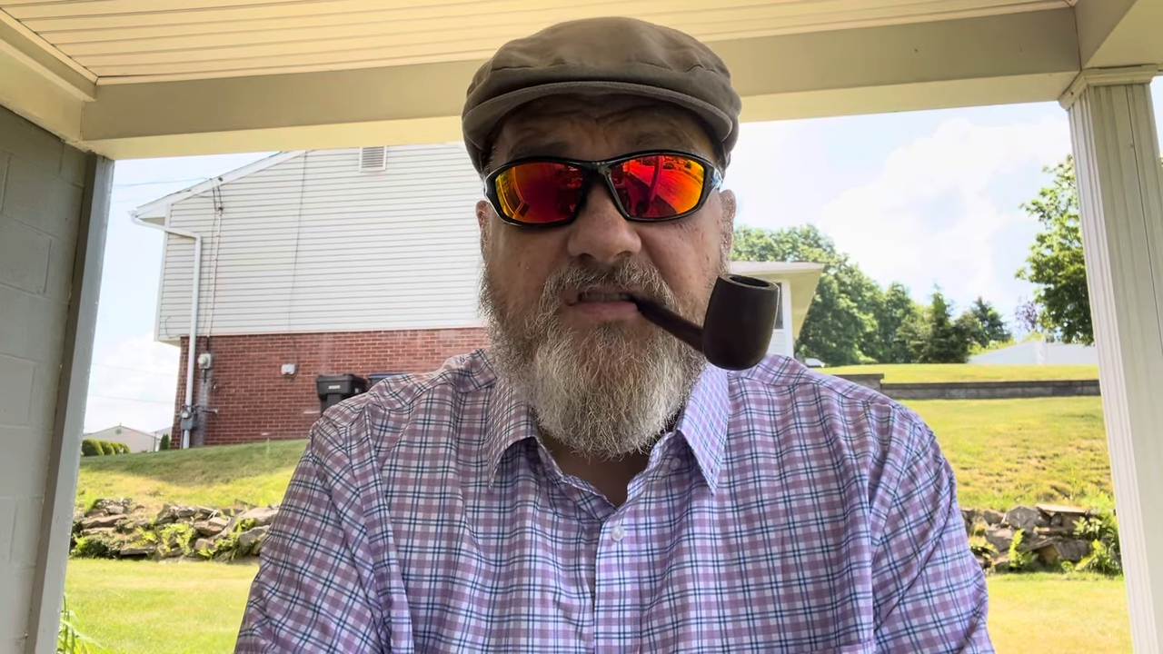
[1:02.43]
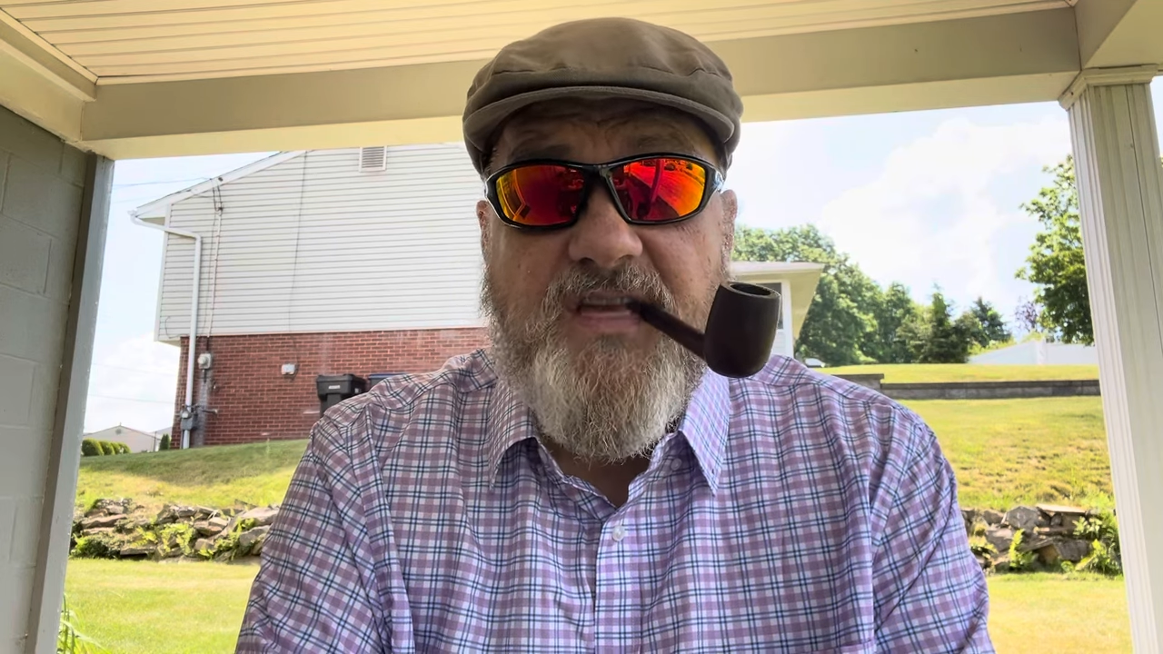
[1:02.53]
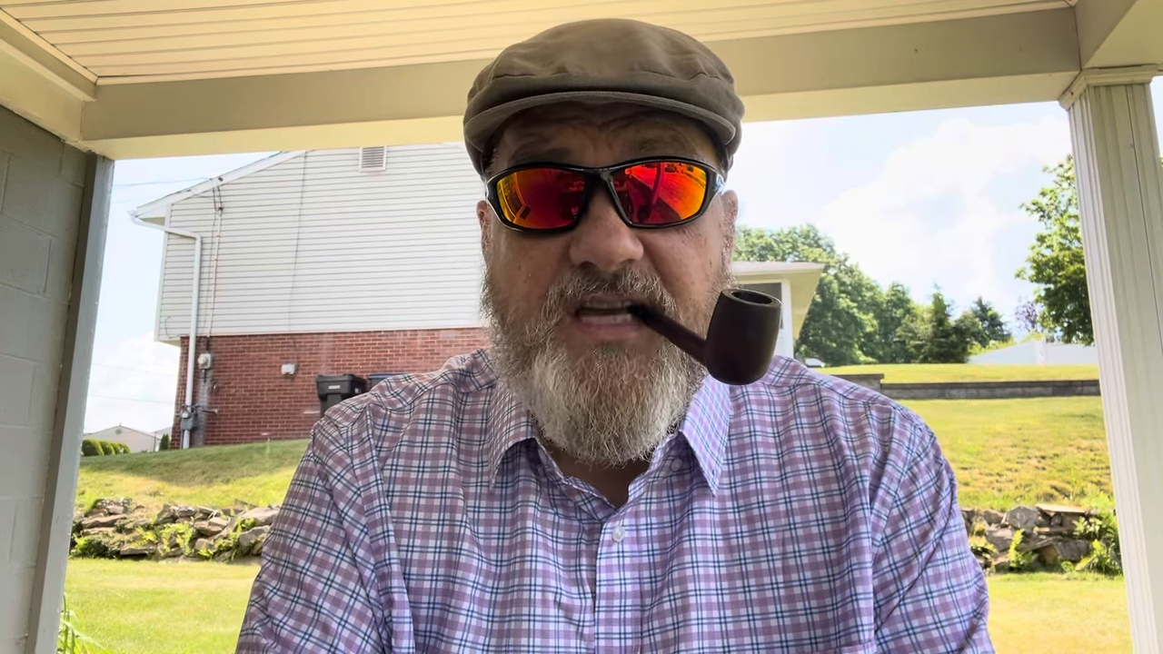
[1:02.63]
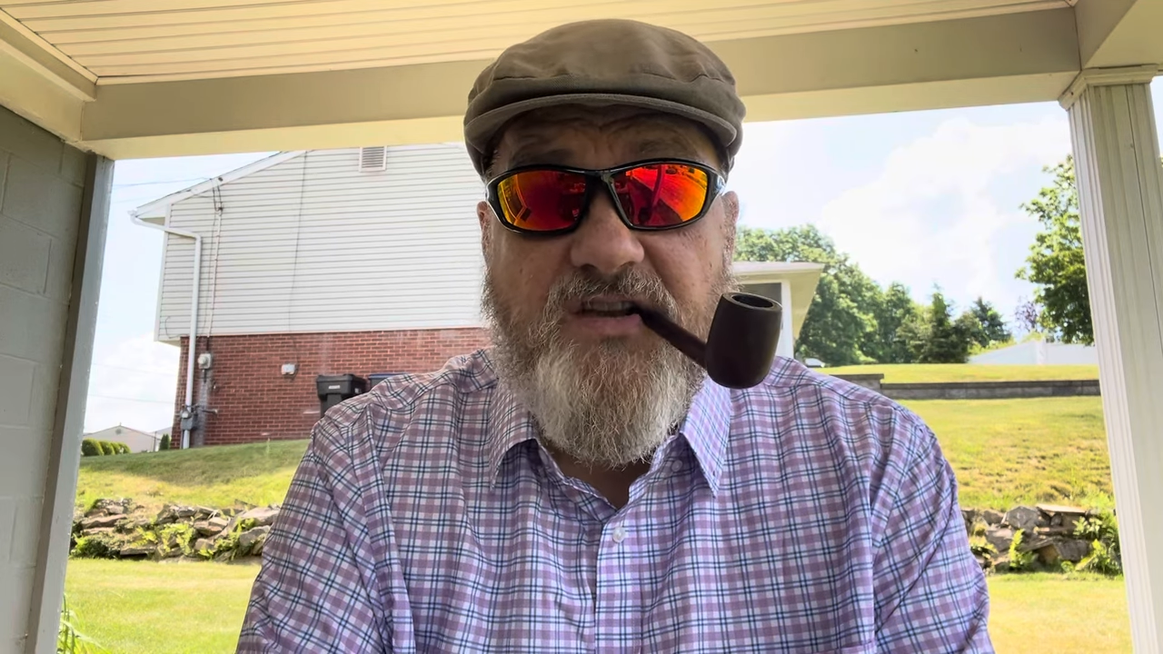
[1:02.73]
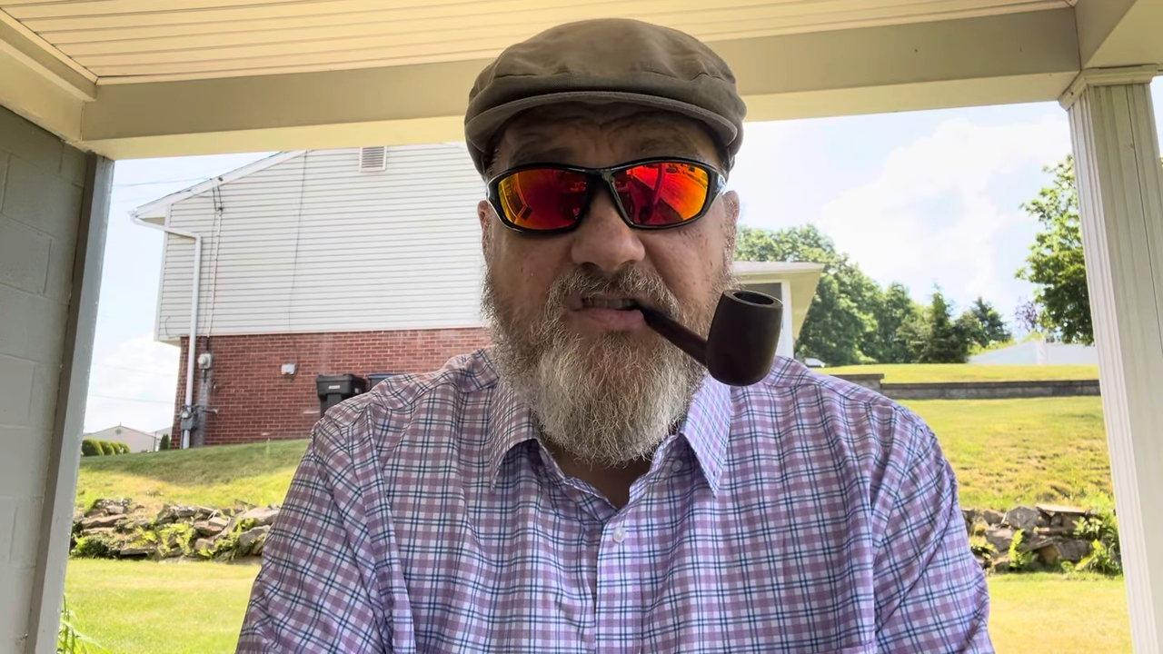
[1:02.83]

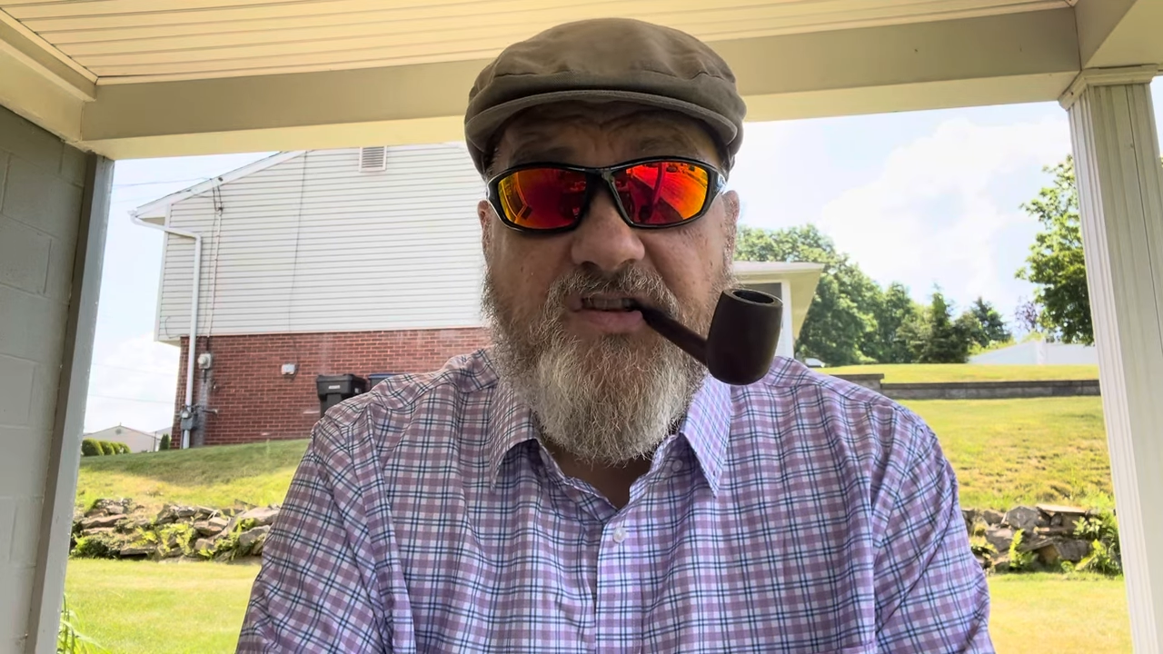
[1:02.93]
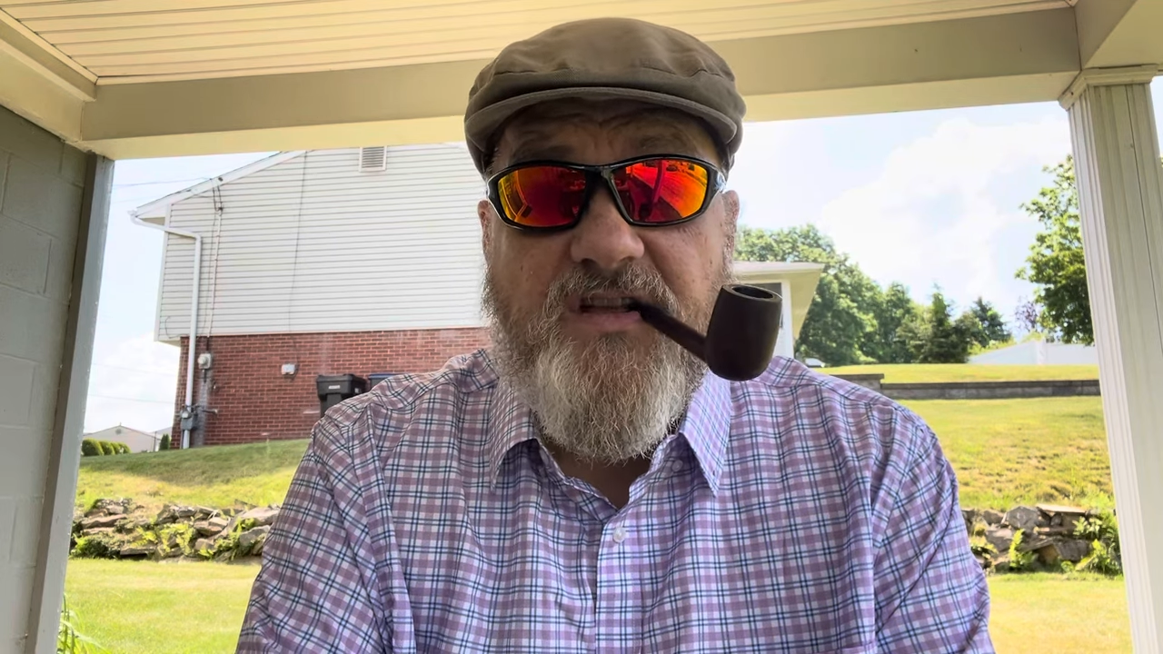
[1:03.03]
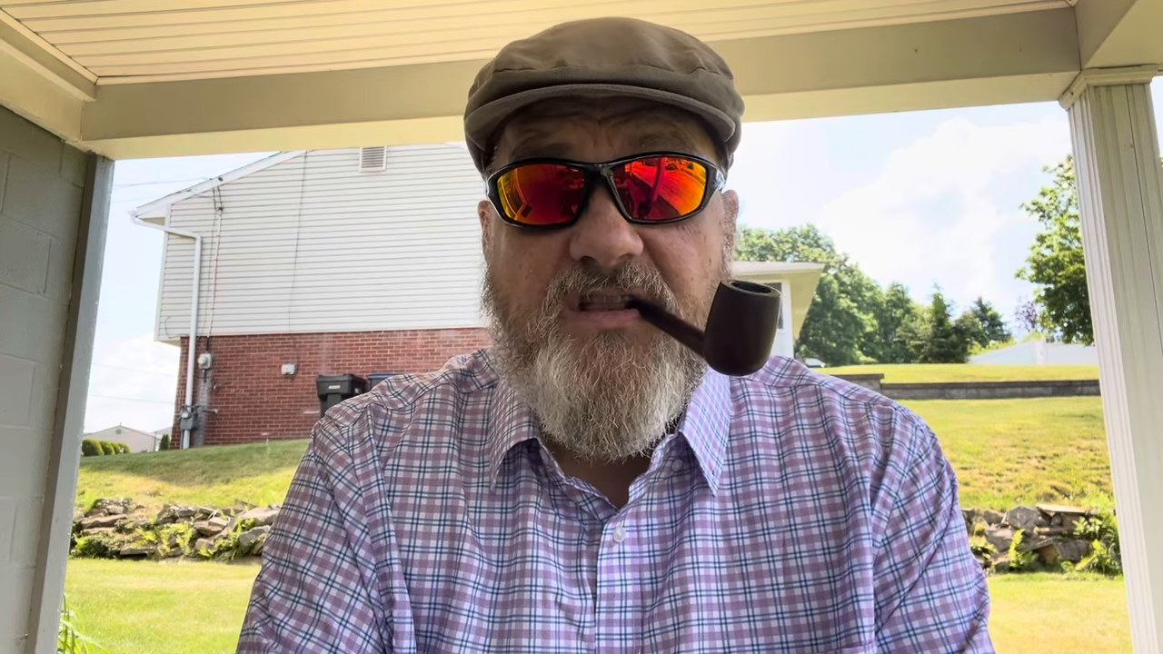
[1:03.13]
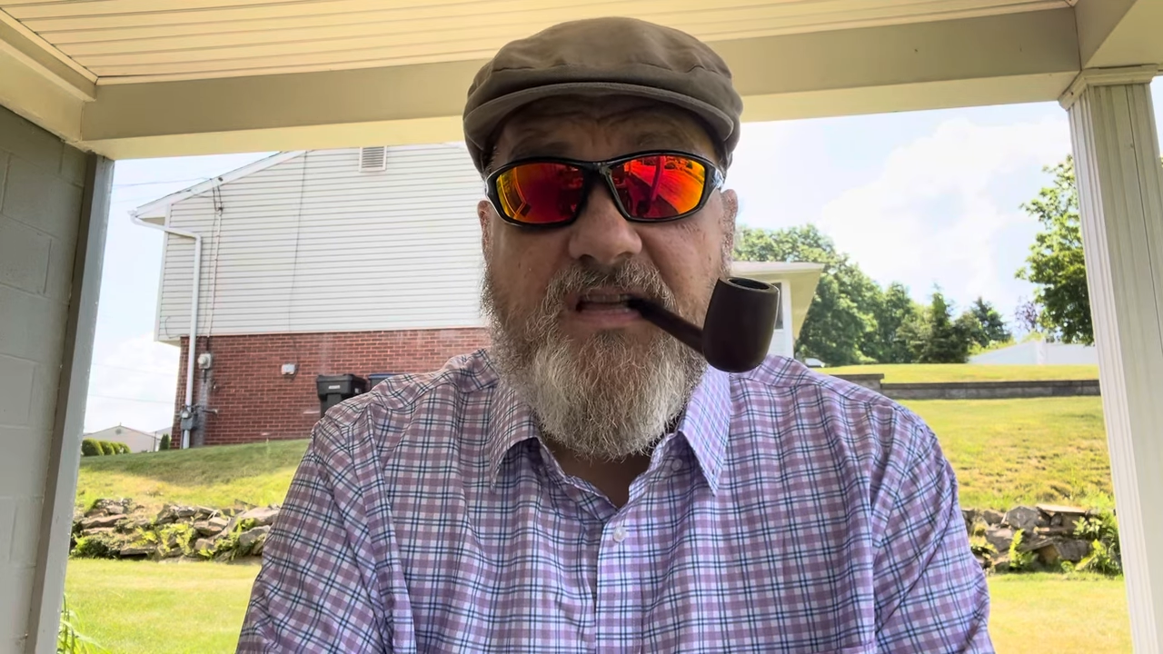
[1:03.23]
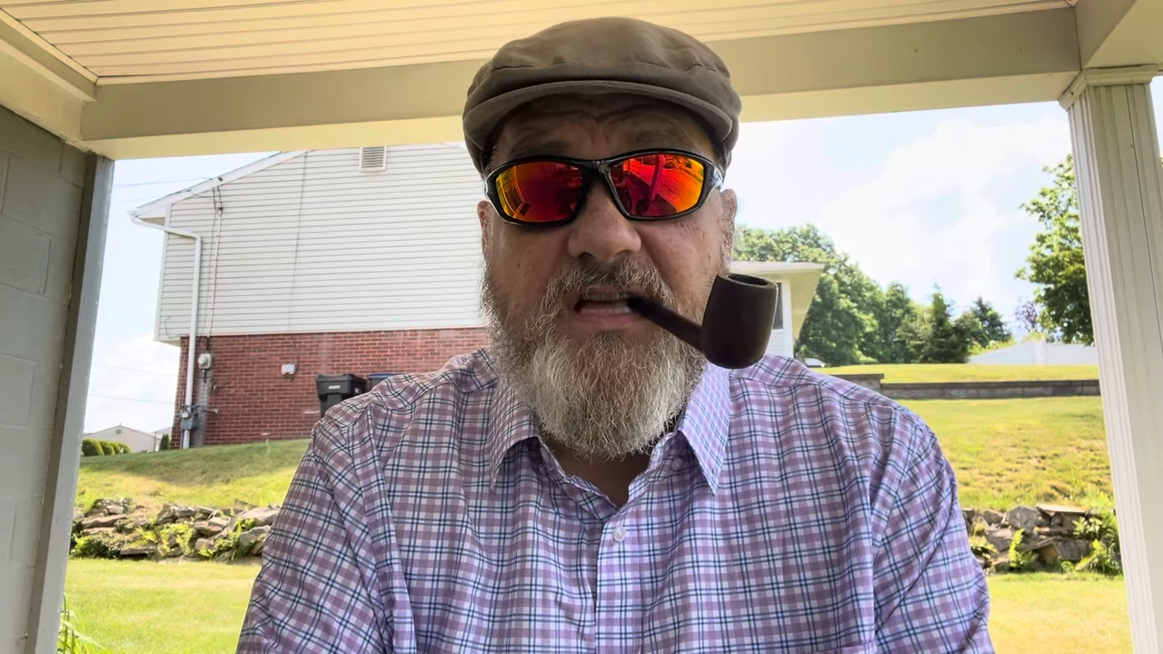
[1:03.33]

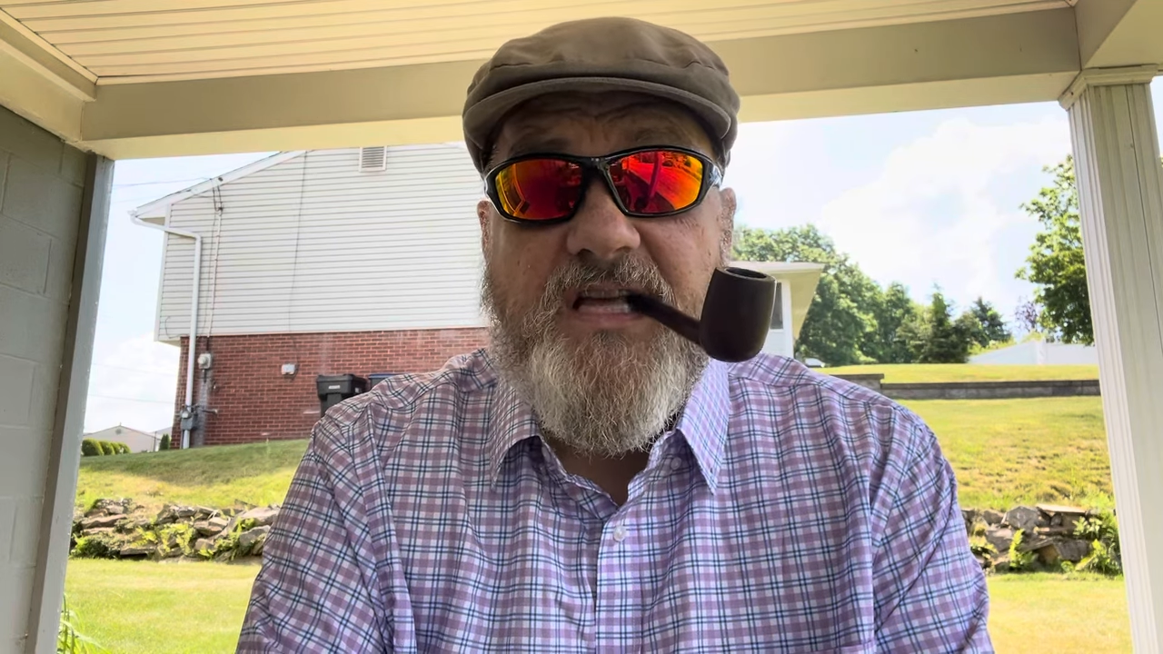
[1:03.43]
nation